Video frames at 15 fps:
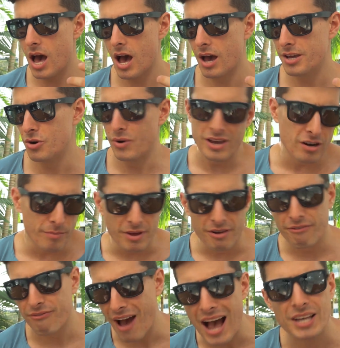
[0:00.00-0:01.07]
uh, you know,
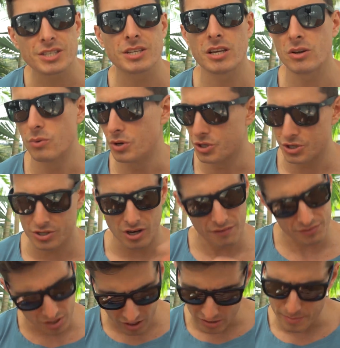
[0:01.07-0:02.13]
intermittent fasting, which
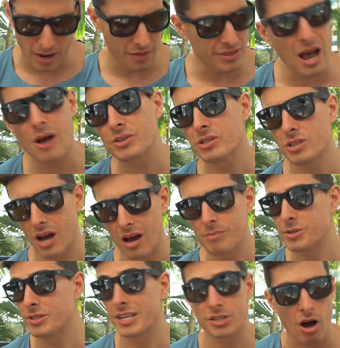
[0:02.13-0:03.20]
I've talked about a thousand
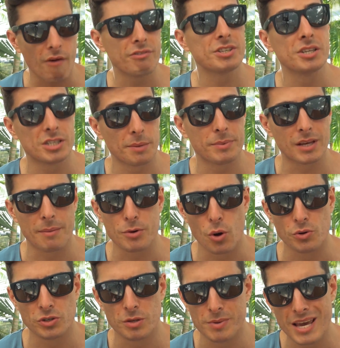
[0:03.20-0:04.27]
times, and that's obviously something I'm
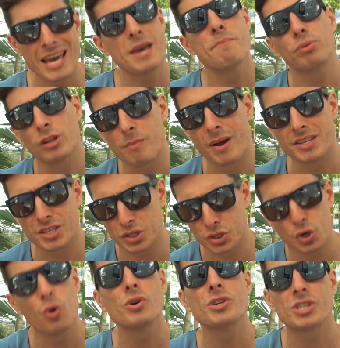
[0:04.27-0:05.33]
going to be implementing
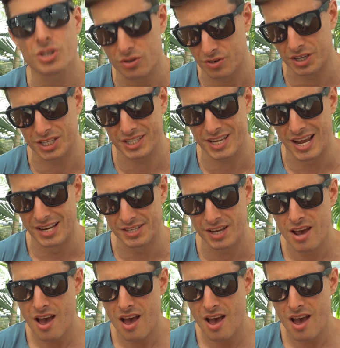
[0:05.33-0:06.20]
to a certain extent.